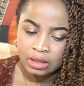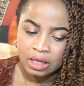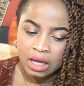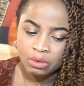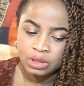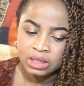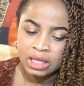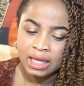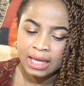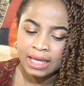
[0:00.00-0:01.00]
I would
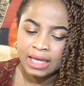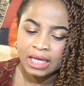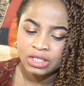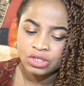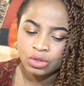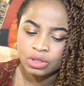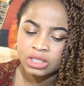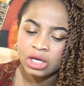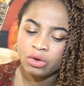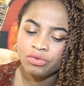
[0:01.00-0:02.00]
say engage
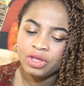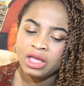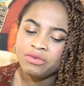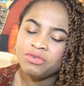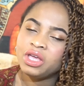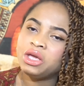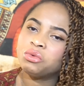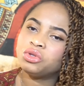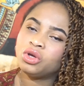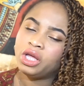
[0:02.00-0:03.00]
yourself if he
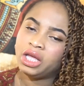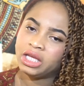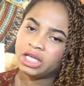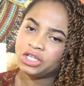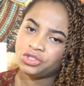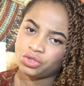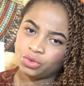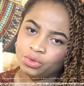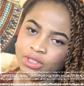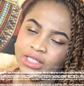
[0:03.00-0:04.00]
will not engage you.
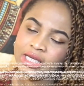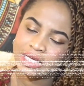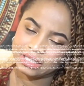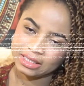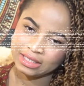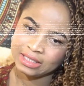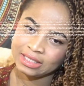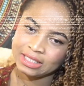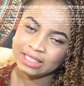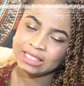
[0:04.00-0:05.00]
Yes,
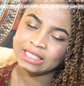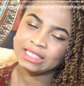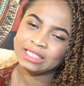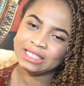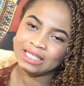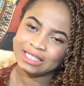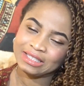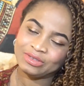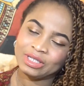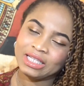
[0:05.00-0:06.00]
this
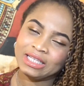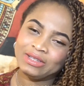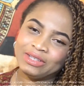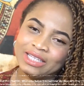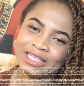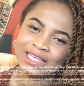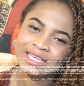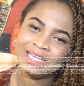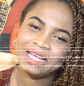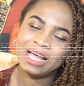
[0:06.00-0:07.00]
is really
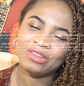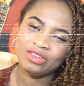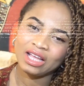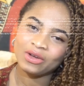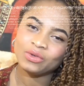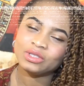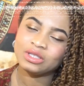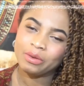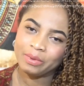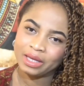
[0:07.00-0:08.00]
another good
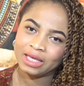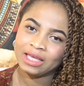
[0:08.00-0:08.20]
topic.